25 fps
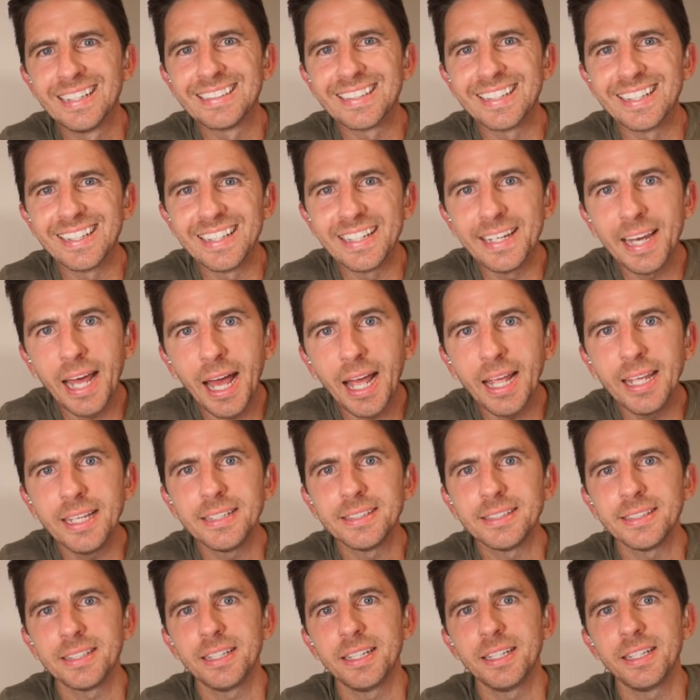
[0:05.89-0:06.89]

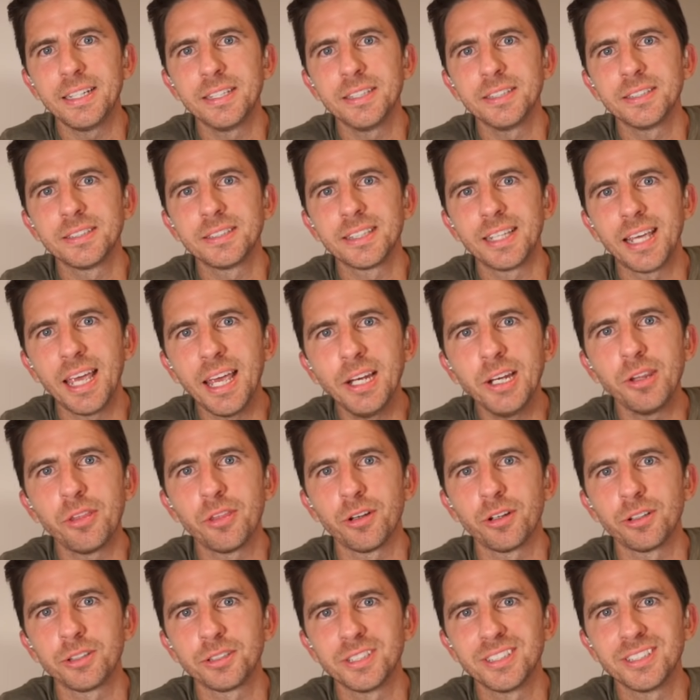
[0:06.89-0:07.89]
Tonight is Katie
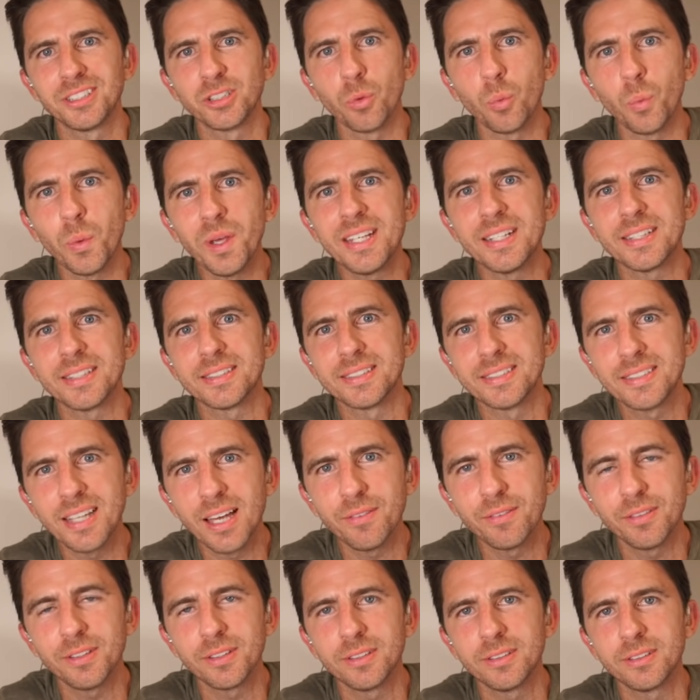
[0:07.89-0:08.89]
Thurston's week
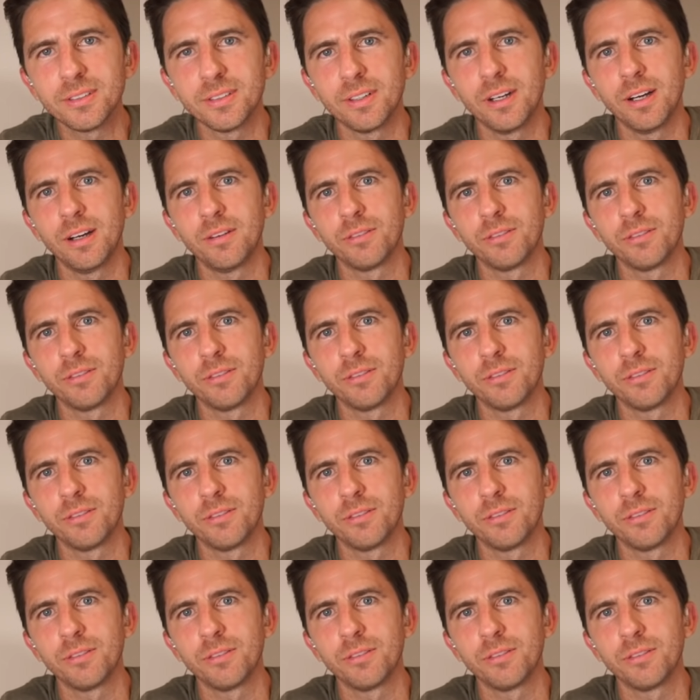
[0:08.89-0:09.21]
seven